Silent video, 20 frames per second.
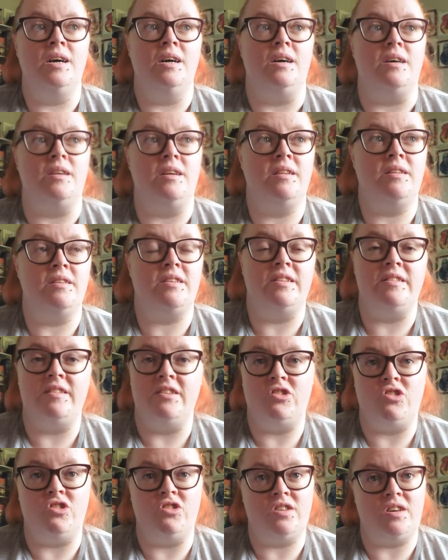I know the
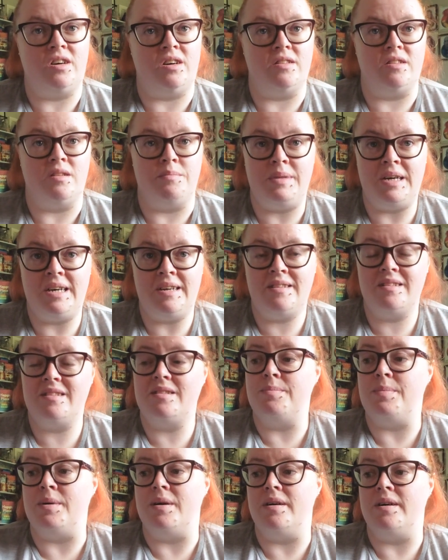conditions aren't the best,
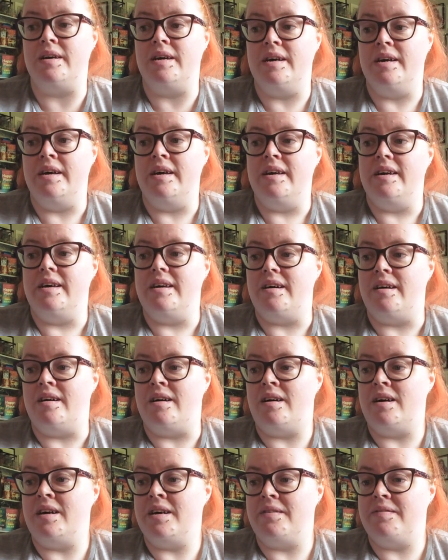but
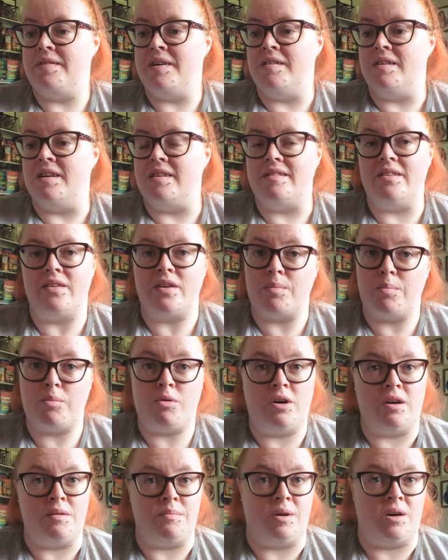I feel it's like
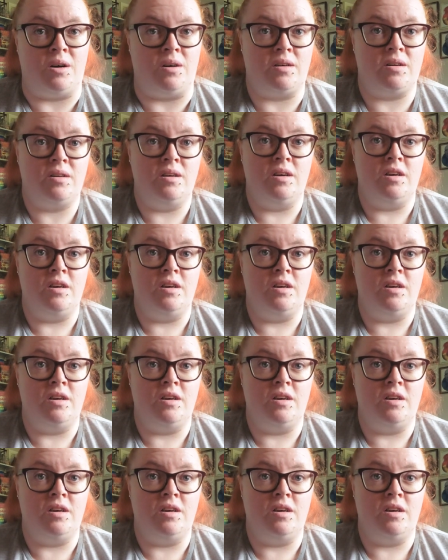Primark.